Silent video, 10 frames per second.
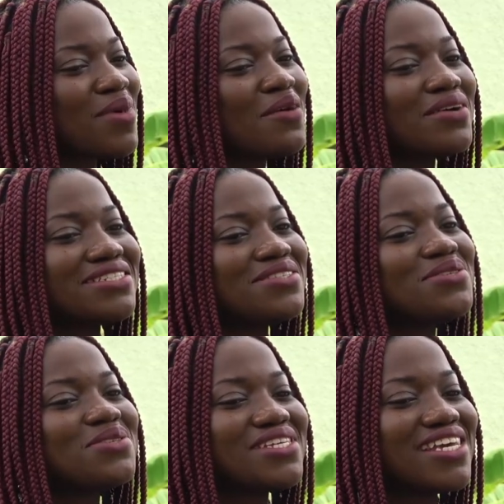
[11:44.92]
Mine
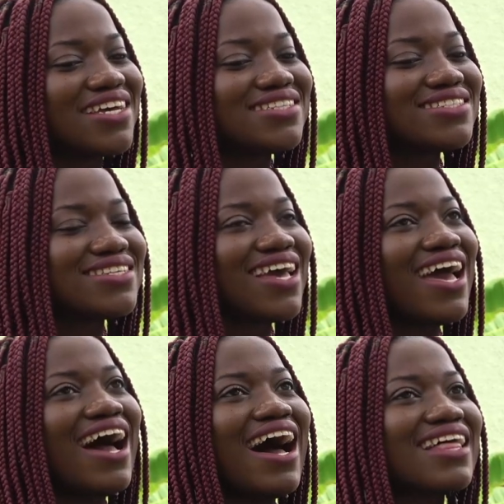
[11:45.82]
wasn't 2 years.
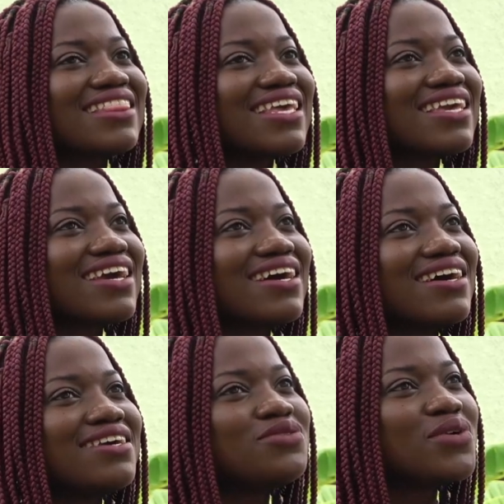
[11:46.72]
I think
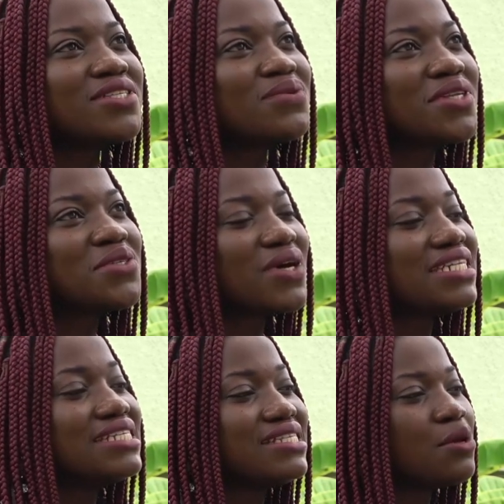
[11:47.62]
in
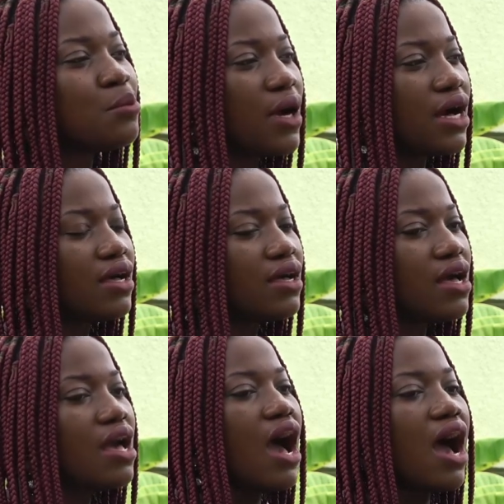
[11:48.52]
2021, December,
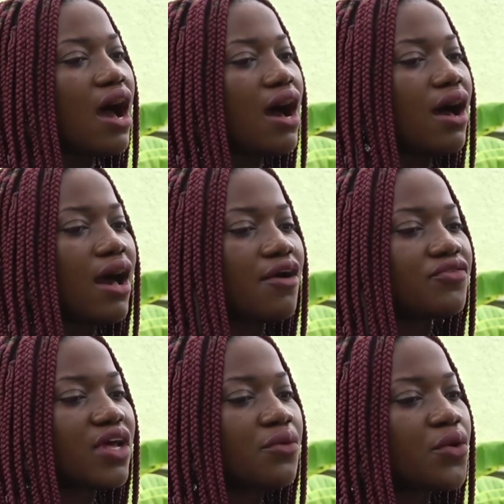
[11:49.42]

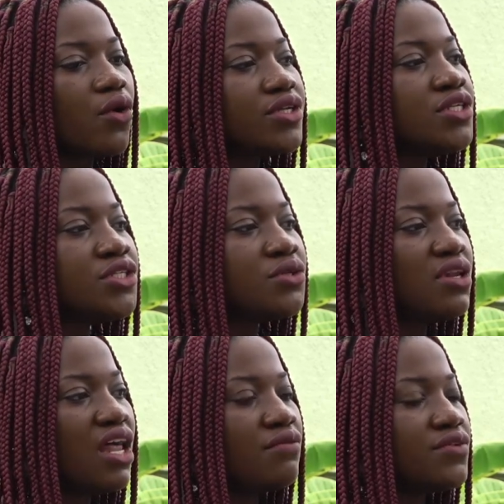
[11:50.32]
after recording
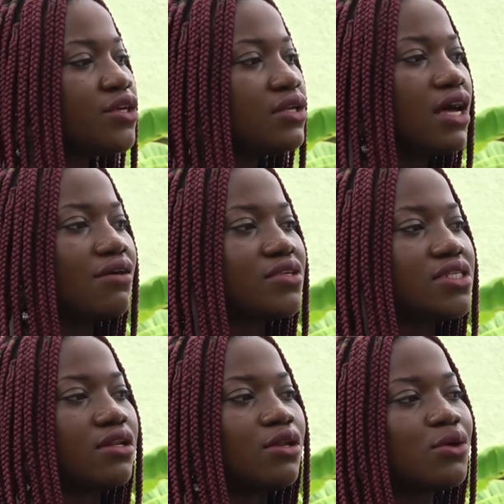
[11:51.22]
New Love
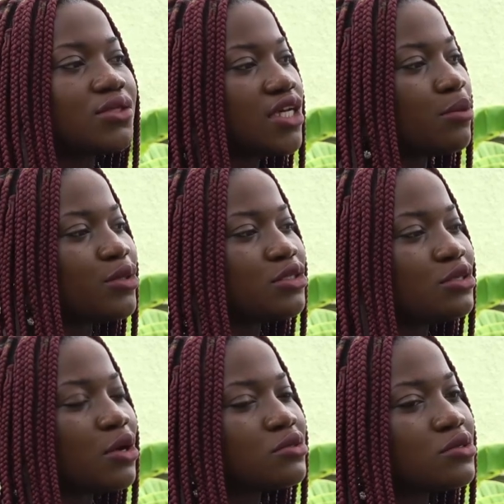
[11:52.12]
is a low-tempo
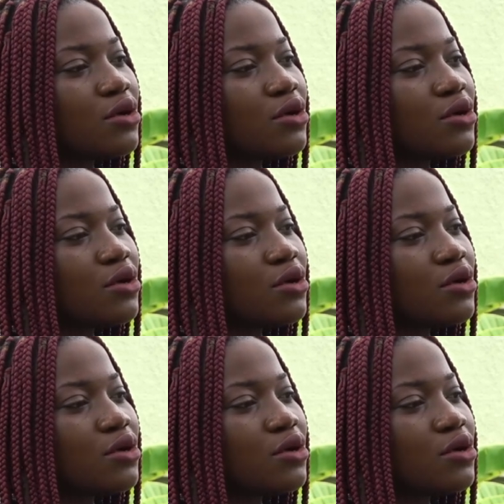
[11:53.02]
song,